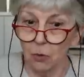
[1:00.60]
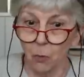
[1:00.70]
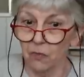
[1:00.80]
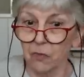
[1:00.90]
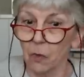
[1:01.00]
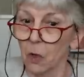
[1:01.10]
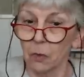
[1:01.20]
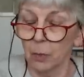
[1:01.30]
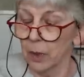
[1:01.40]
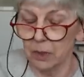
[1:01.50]
an awful
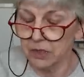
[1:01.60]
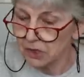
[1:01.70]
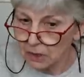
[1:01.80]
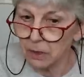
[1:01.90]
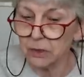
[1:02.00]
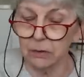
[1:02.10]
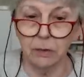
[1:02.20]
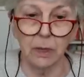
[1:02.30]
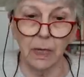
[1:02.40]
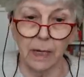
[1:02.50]
lot when I started
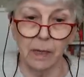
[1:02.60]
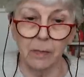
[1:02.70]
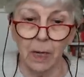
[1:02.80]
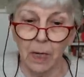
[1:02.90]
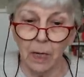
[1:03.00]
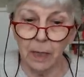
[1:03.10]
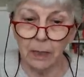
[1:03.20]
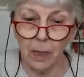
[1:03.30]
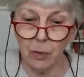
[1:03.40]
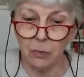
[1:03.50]
the game,
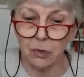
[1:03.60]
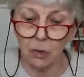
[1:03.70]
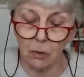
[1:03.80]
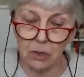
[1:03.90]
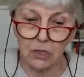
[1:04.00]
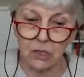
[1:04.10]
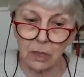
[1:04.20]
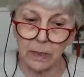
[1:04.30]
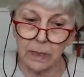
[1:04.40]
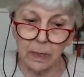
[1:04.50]
and I was
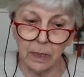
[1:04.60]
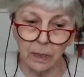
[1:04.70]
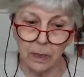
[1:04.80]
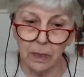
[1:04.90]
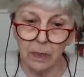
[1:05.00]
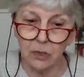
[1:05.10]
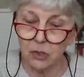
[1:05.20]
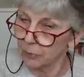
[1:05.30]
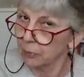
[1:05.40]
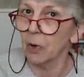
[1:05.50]
honestly
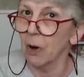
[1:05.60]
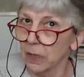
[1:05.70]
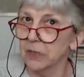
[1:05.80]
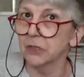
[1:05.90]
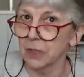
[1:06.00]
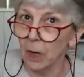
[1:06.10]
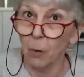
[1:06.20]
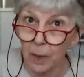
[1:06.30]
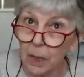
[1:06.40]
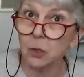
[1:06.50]
surprised
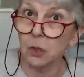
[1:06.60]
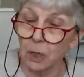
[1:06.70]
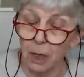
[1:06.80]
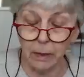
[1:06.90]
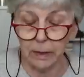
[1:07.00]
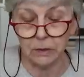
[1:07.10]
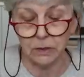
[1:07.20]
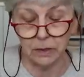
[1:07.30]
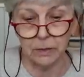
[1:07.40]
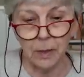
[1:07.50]
how much I liked
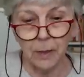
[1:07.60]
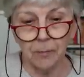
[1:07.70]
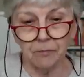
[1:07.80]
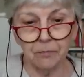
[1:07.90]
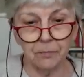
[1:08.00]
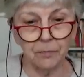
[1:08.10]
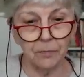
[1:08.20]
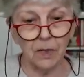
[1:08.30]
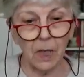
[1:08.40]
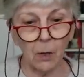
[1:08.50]
it.
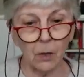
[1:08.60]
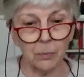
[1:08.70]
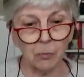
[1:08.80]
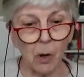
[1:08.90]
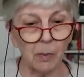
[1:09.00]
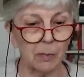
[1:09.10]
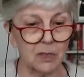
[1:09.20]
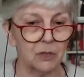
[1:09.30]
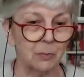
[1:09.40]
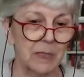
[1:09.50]
Now, it
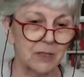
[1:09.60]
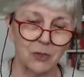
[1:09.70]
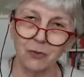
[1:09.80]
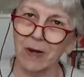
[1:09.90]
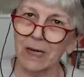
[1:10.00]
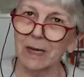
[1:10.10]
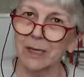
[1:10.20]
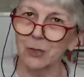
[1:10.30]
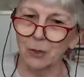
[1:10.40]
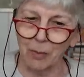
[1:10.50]
probably speaks
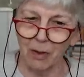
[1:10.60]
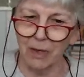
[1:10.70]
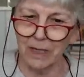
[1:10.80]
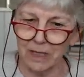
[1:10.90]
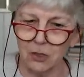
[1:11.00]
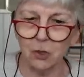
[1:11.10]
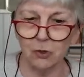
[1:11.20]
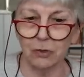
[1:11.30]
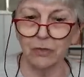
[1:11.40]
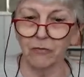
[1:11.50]
directly to my
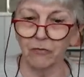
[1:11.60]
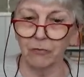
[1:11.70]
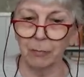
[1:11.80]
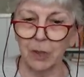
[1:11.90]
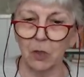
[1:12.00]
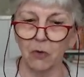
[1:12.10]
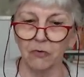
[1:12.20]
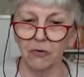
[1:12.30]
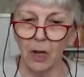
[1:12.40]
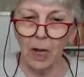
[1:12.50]
interests
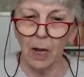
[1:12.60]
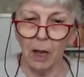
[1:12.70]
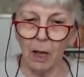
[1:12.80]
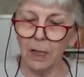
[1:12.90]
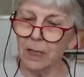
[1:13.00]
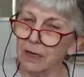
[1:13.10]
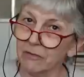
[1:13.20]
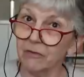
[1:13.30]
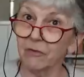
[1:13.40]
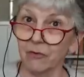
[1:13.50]
because I
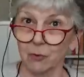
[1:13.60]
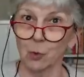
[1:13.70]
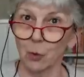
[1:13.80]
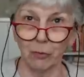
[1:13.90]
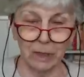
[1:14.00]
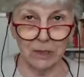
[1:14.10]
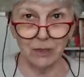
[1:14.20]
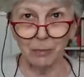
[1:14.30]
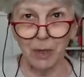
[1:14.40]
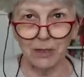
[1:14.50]
love
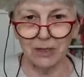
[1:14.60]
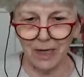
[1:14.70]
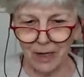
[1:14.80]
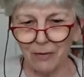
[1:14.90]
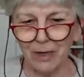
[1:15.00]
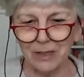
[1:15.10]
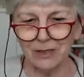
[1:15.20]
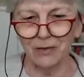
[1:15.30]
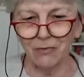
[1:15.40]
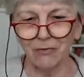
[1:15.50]
stories about
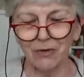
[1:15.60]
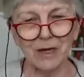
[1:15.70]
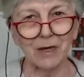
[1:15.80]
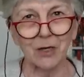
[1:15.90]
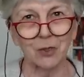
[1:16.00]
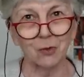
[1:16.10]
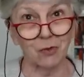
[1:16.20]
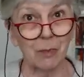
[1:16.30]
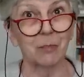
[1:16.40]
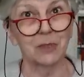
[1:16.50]
characters that are
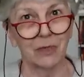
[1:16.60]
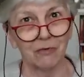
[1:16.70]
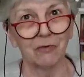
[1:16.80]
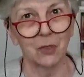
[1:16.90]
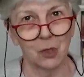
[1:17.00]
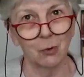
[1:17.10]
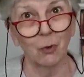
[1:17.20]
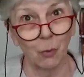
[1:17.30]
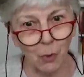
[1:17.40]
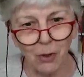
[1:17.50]
trapped in a
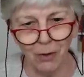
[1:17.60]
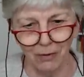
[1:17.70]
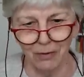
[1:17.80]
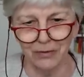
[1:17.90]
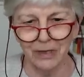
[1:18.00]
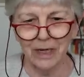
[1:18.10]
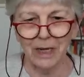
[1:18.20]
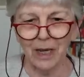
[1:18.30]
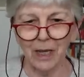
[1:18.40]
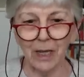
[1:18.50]
virtual world.
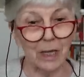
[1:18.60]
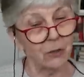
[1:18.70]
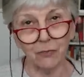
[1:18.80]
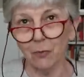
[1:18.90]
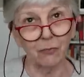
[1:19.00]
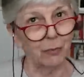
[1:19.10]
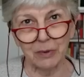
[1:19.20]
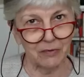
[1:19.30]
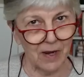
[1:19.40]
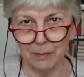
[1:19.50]
and of course,
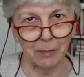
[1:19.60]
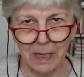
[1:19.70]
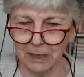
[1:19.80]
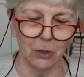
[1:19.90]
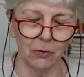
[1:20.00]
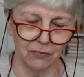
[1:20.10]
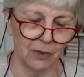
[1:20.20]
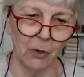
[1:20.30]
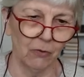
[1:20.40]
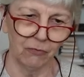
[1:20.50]
we've had many of
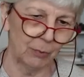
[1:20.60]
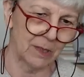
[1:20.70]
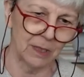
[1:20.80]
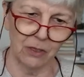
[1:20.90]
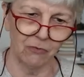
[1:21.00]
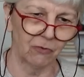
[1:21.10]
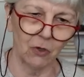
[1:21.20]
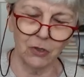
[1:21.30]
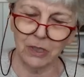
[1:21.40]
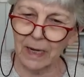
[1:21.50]
those, whether it's
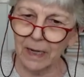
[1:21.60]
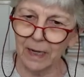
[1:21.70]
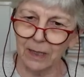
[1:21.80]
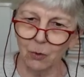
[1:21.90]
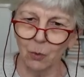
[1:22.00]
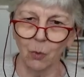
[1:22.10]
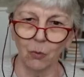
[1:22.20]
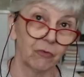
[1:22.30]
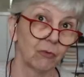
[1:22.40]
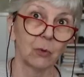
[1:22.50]
Dot Hack
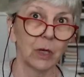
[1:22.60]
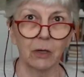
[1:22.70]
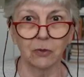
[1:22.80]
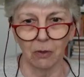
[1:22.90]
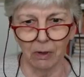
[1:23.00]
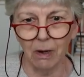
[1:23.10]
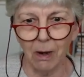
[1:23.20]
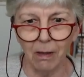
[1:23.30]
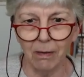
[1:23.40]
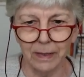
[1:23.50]
or Sword Art
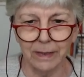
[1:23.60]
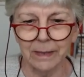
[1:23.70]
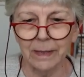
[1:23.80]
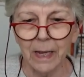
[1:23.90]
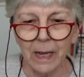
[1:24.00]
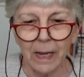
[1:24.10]
Online.